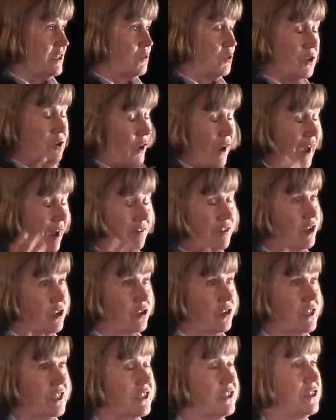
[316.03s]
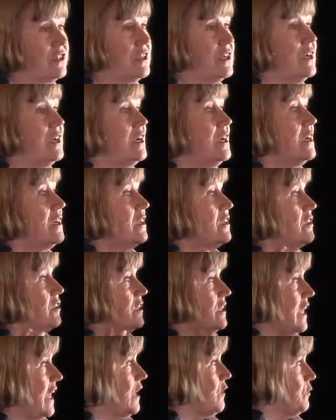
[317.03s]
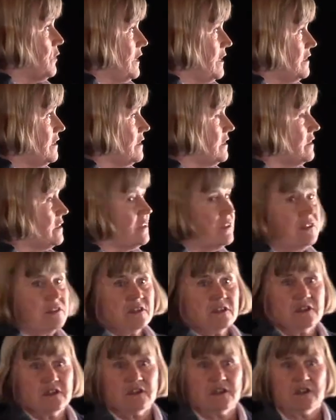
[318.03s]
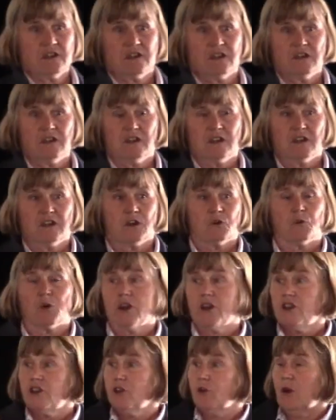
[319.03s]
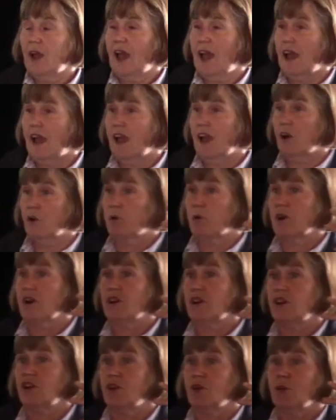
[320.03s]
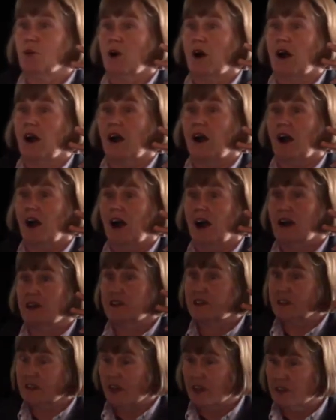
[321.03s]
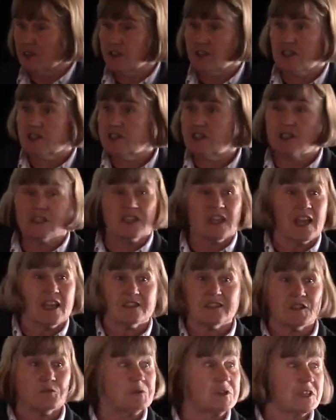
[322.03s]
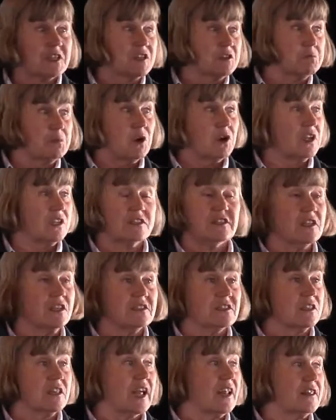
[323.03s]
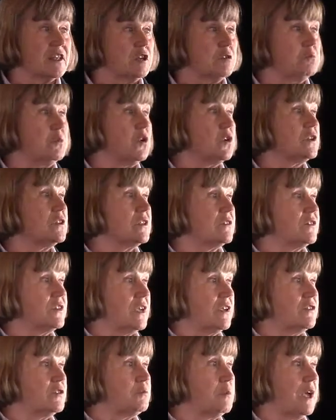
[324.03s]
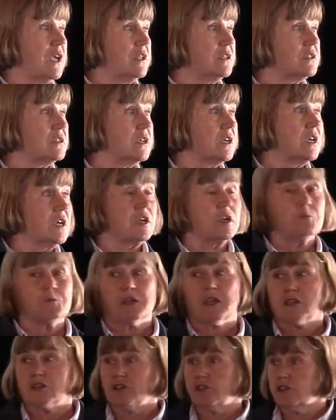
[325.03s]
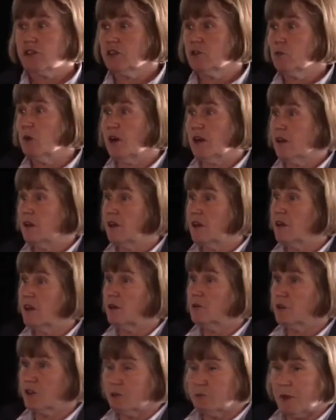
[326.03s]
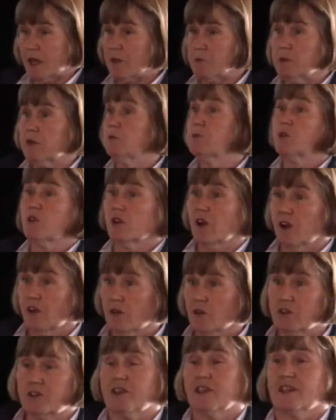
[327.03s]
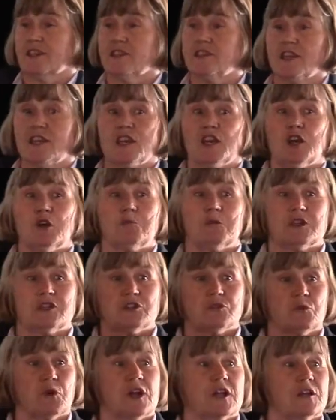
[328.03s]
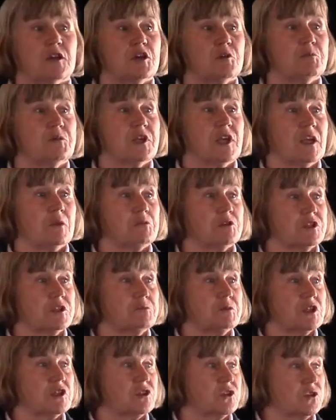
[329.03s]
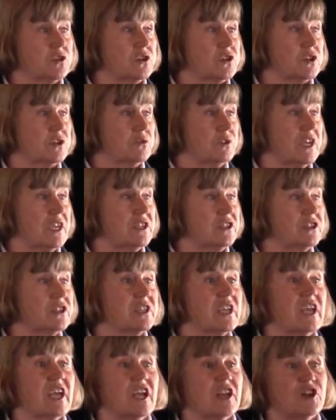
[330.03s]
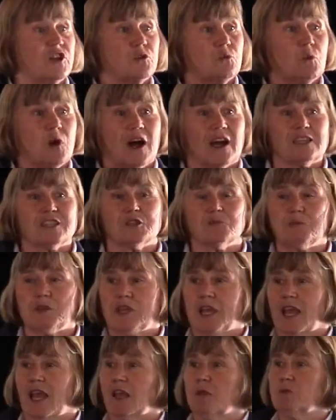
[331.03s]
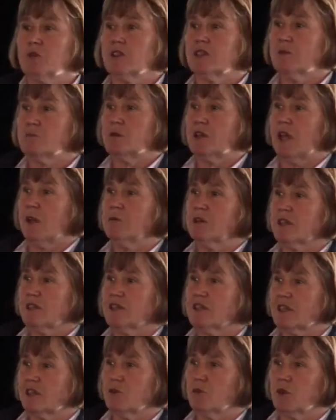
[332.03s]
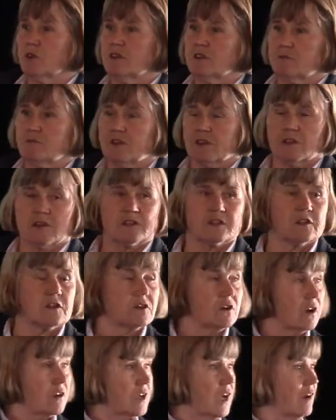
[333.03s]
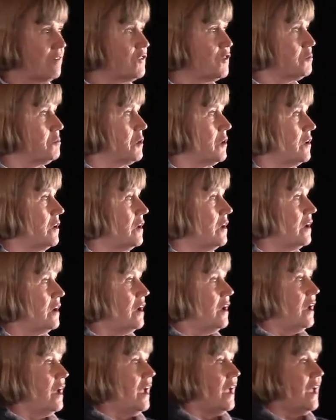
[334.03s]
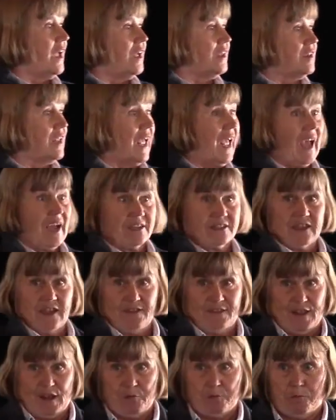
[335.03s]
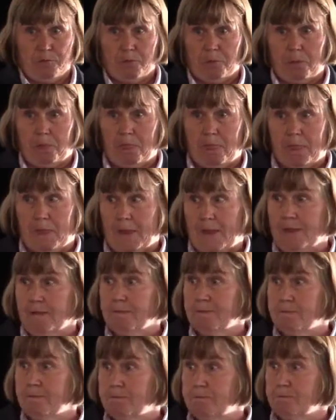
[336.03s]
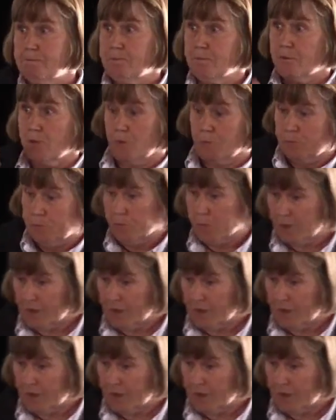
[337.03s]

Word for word: where you have courage to take risks, where you, where you, uh, uh, it still has some of the, compo- it still has a lot of the components of safe space because you still want to respect people and all those things, but you want to be able to be co- courageous and you want to be able to be able to sit with feelings that are uncomfortable and act on them. Okay? So we're